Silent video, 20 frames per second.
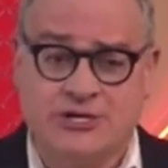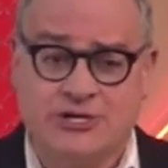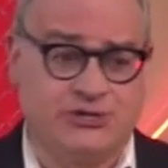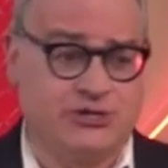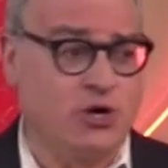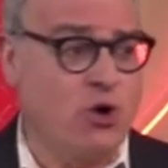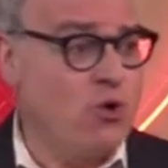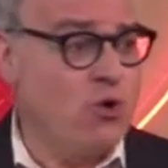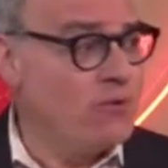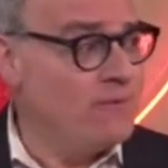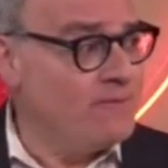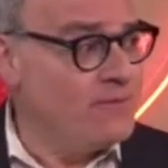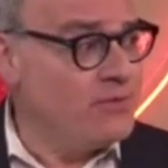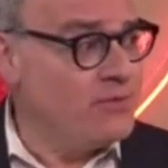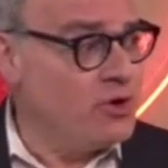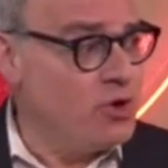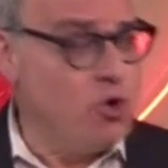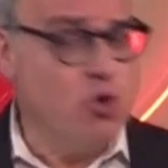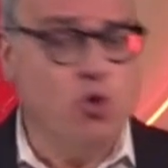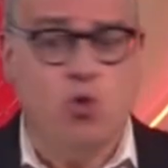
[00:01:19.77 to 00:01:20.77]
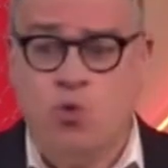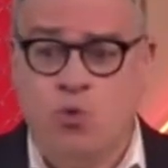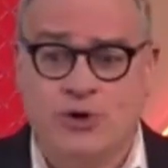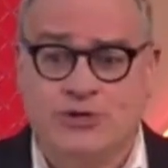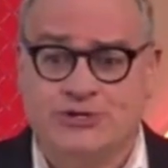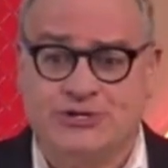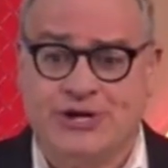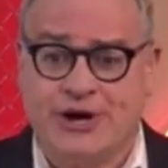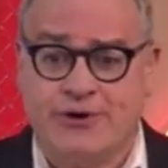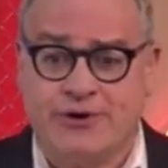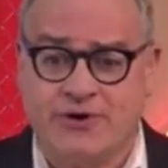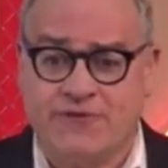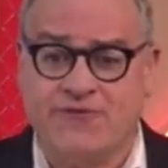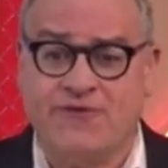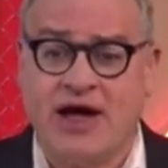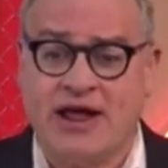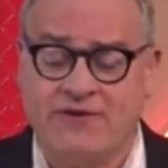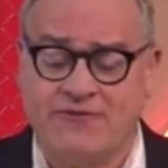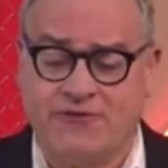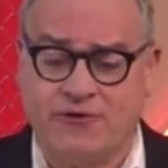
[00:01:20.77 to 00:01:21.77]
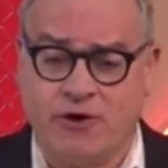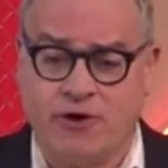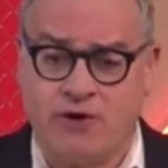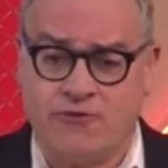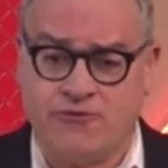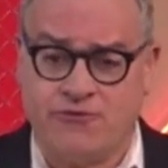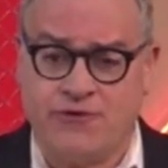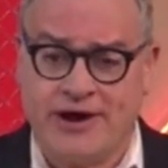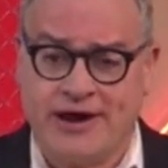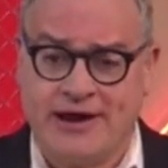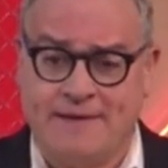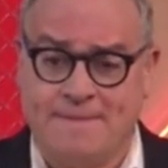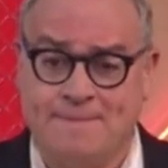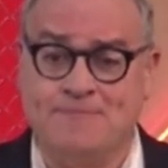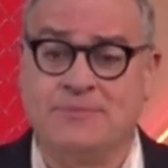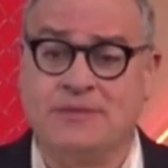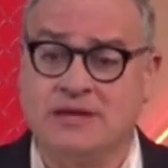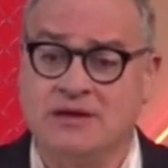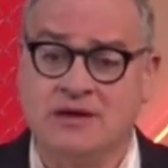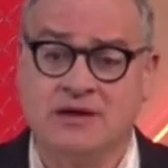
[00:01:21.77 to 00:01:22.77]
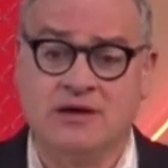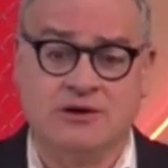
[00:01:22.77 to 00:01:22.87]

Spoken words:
So who was there to fight for our freedom?